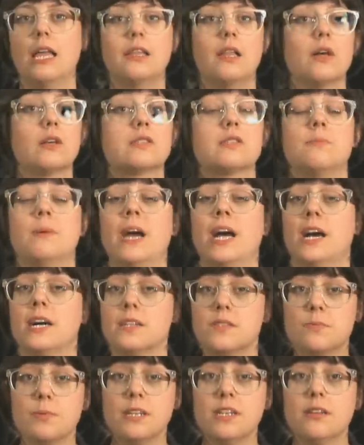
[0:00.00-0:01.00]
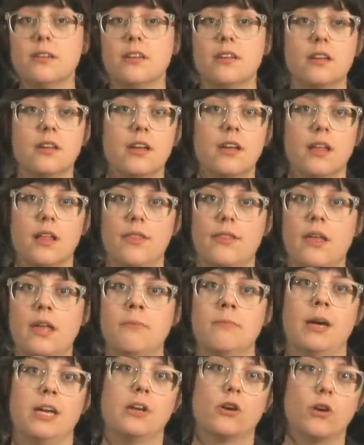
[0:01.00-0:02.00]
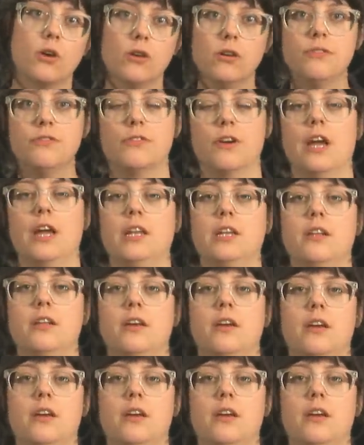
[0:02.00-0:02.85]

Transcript: lost my husband, then my girlfriend.